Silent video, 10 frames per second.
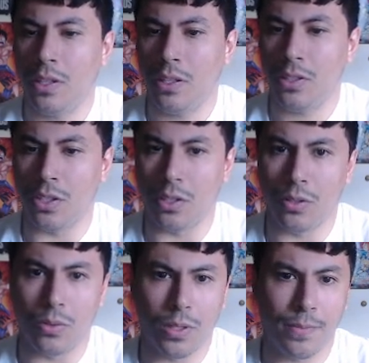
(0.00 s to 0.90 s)

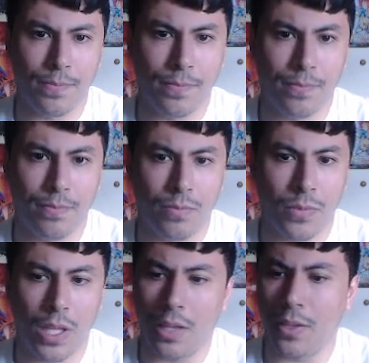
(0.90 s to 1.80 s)
So
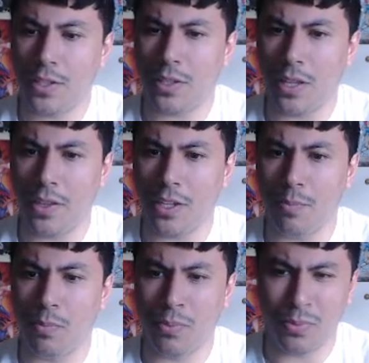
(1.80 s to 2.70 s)
yeah, I think that's
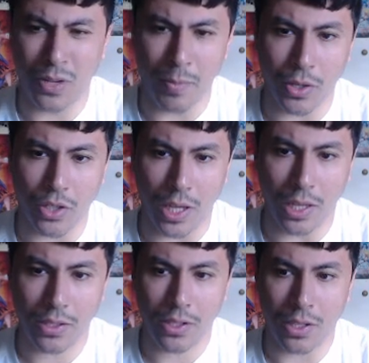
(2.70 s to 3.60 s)
pretty much
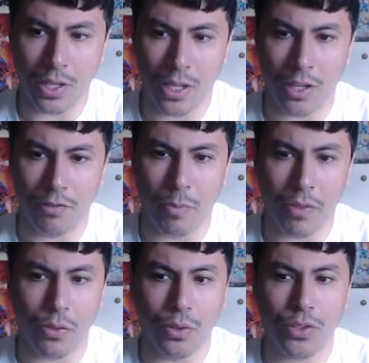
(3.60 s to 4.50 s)
it for my
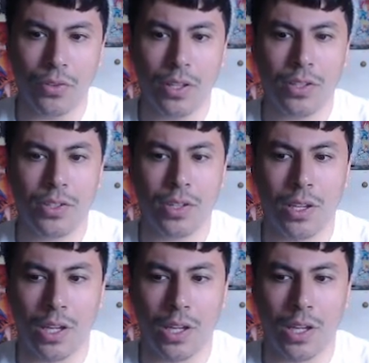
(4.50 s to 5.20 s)
thoughts on this.